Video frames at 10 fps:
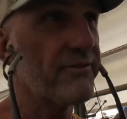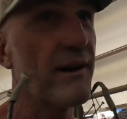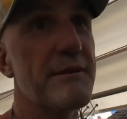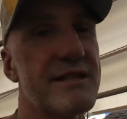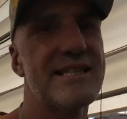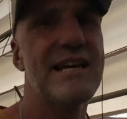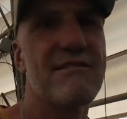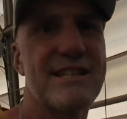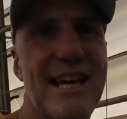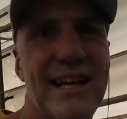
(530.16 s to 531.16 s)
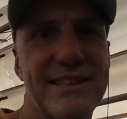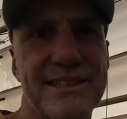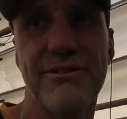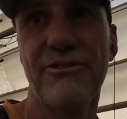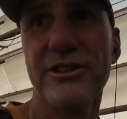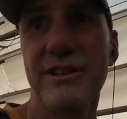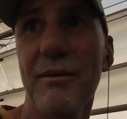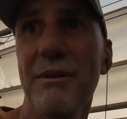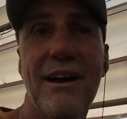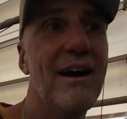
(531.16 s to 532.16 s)
famous terraced houses the first
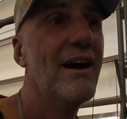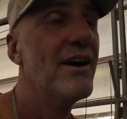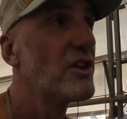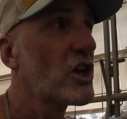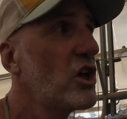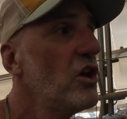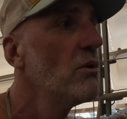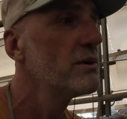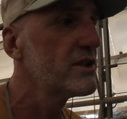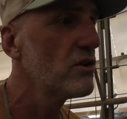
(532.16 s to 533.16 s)
time, the queue was